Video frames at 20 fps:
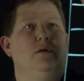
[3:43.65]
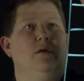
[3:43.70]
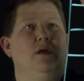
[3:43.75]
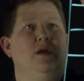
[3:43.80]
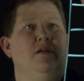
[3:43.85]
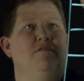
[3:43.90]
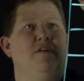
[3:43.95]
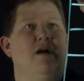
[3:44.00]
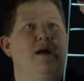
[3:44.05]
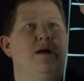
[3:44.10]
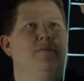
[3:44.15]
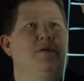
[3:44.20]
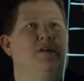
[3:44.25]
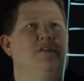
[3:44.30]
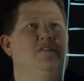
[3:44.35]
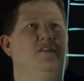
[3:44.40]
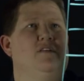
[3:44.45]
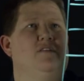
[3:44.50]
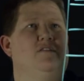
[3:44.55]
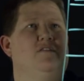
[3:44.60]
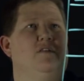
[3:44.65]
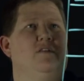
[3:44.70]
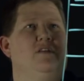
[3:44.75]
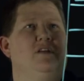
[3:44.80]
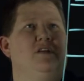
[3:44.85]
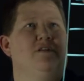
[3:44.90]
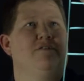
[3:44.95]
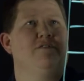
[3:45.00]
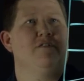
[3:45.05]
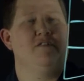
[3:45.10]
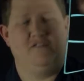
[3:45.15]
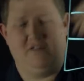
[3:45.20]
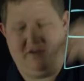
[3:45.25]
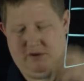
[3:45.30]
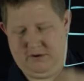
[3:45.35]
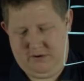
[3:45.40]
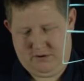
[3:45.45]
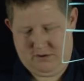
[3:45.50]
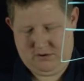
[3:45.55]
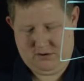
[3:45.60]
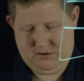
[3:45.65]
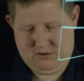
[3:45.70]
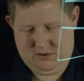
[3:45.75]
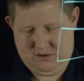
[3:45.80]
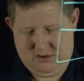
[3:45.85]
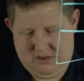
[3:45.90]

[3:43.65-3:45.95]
environments. And so the difference here